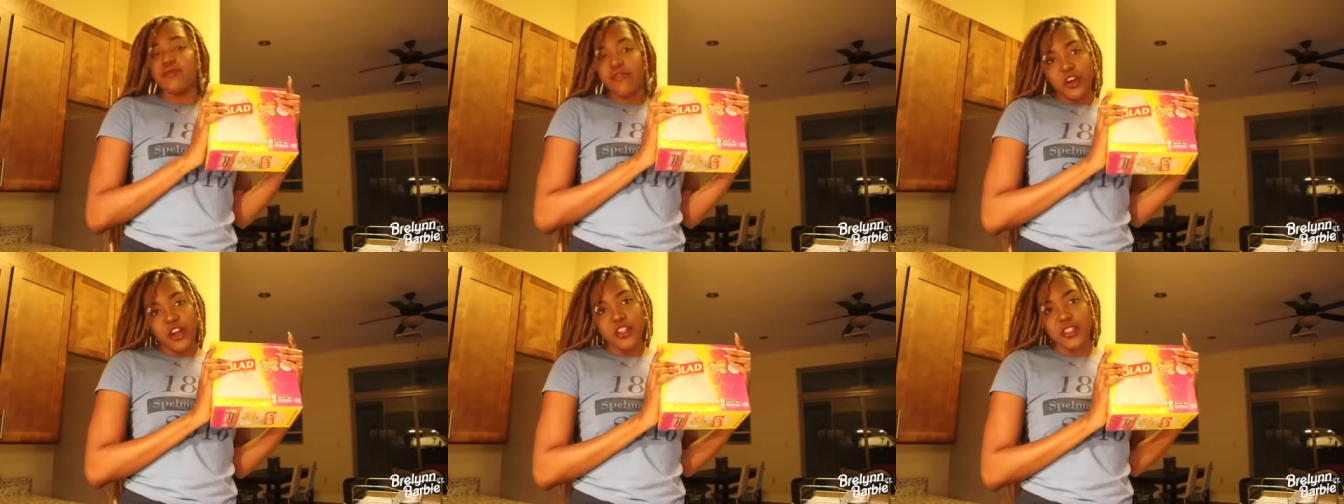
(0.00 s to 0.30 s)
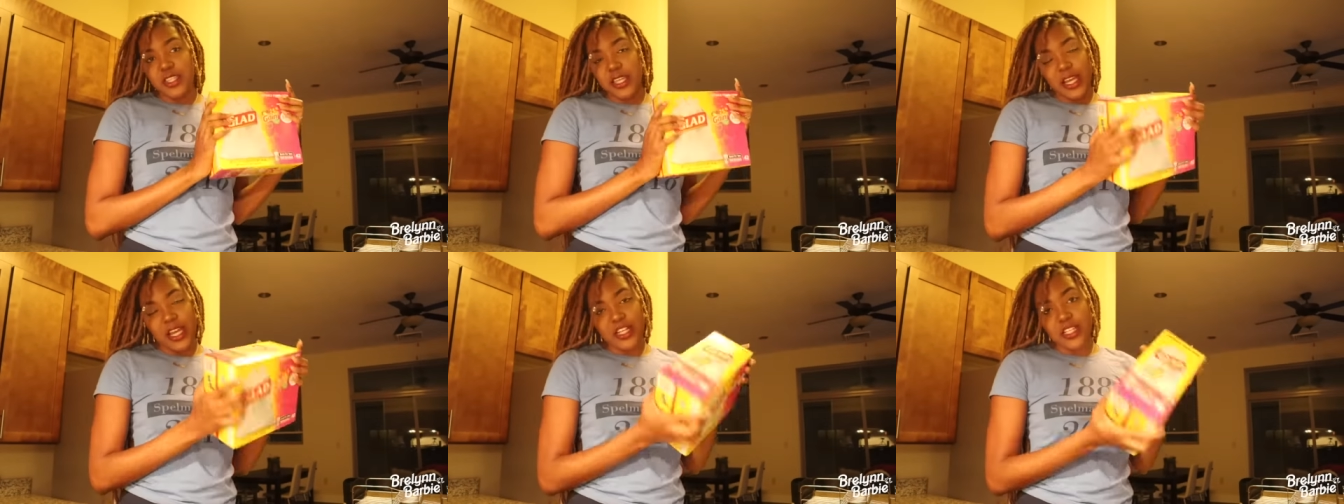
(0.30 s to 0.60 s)

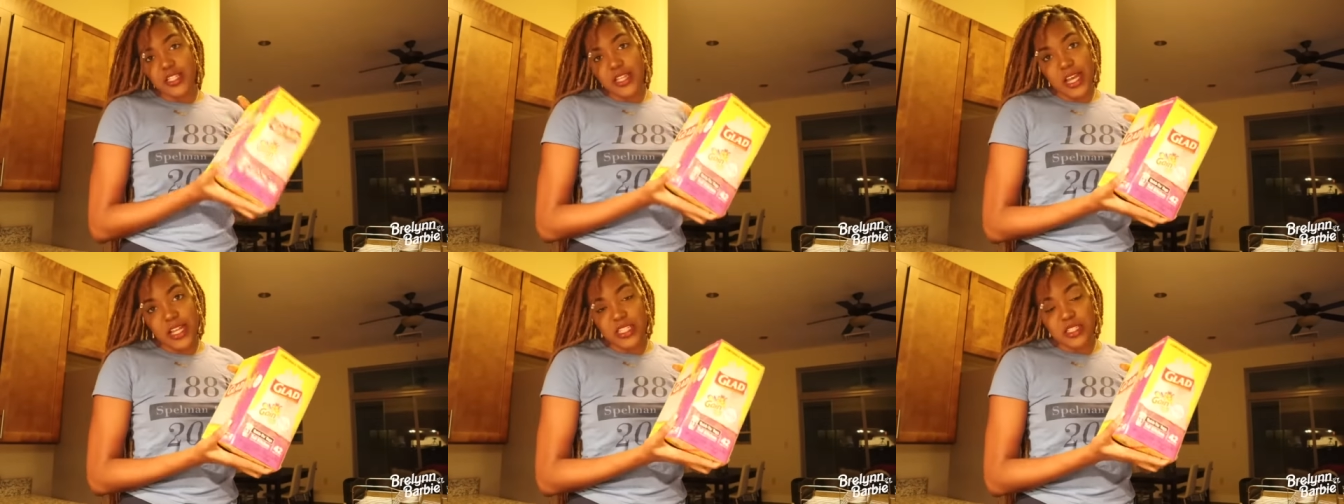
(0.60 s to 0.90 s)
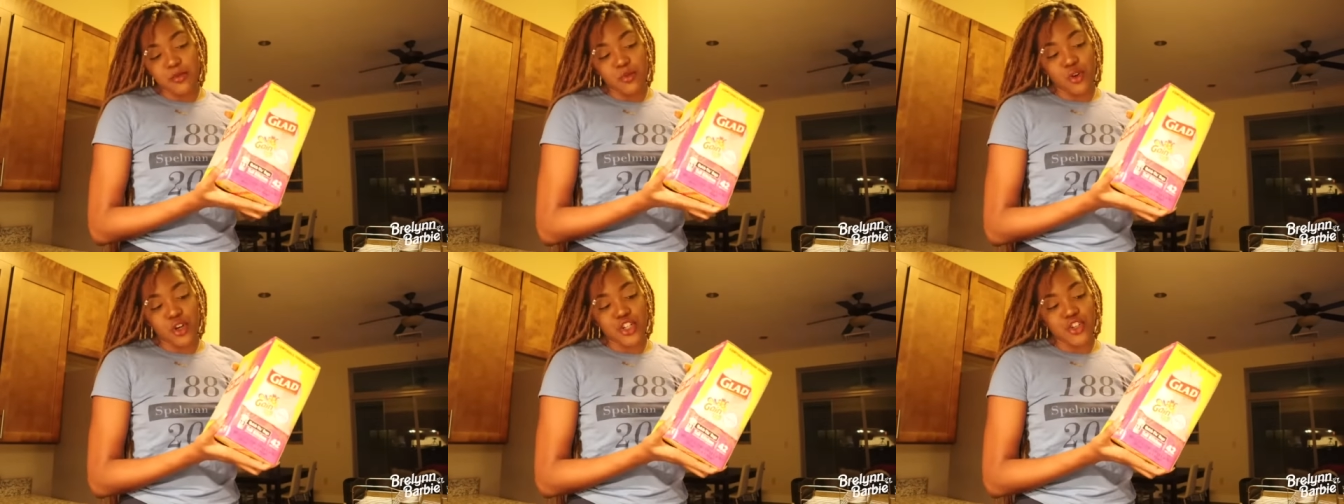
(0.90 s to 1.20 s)
First thing, I just
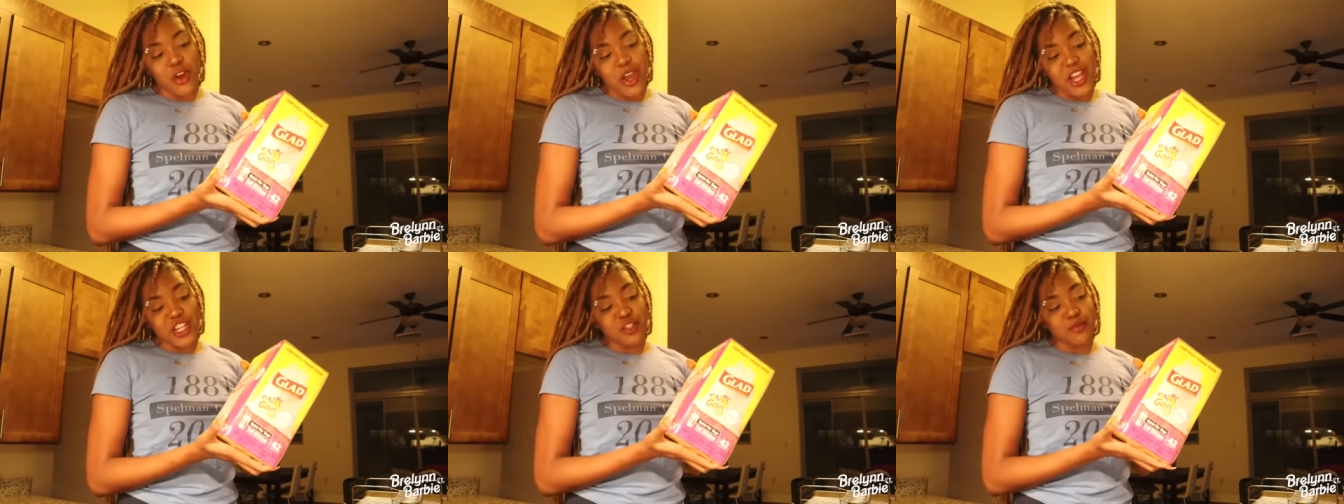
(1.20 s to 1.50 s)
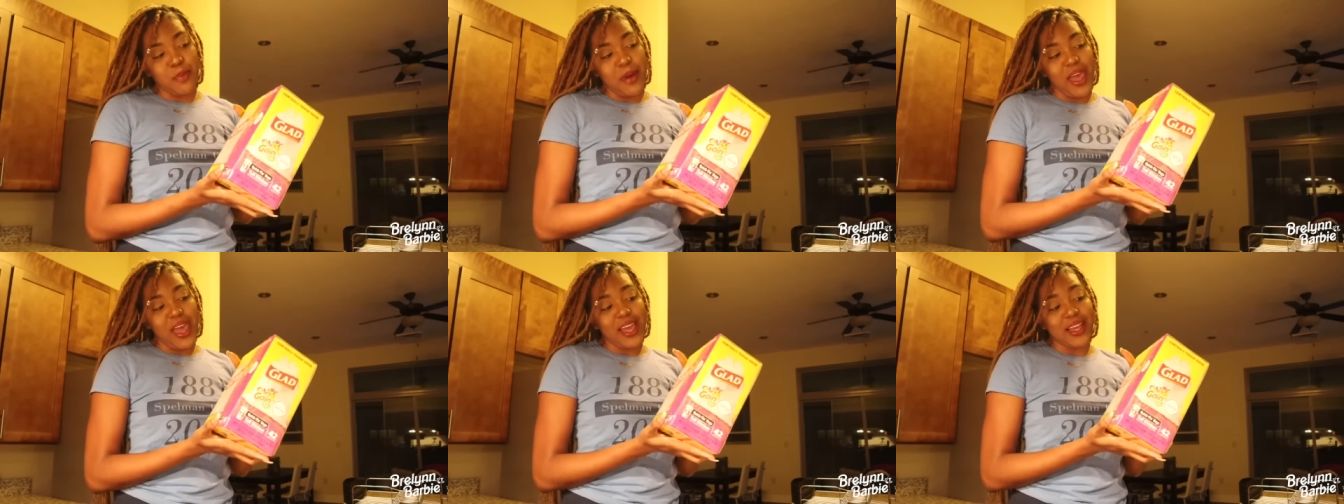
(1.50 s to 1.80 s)
got some more trash
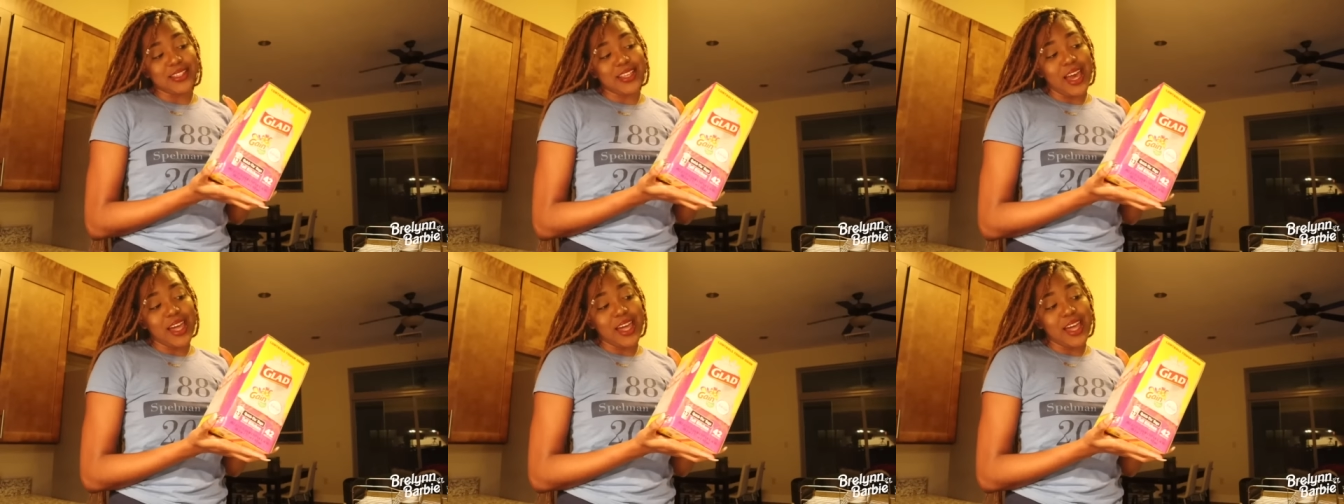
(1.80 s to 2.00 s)
bags.